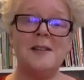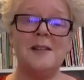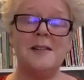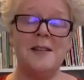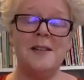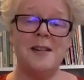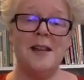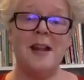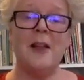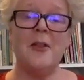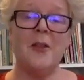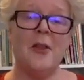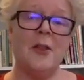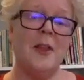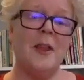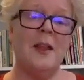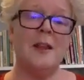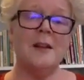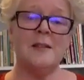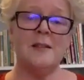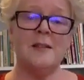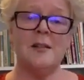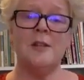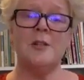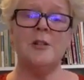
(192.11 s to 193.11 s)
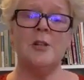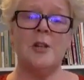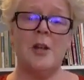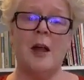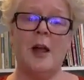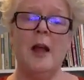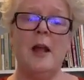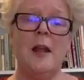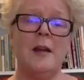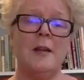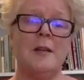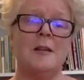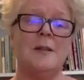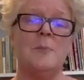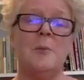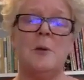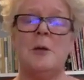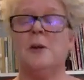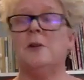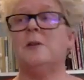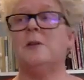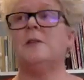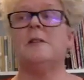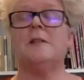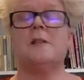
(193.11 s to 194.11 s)
to get things to change,
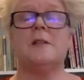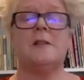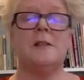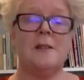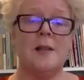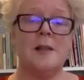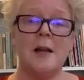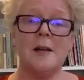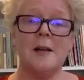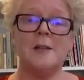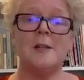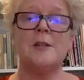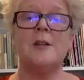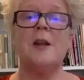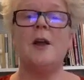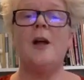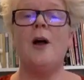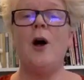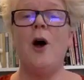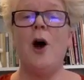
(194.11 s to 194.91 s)
because it's such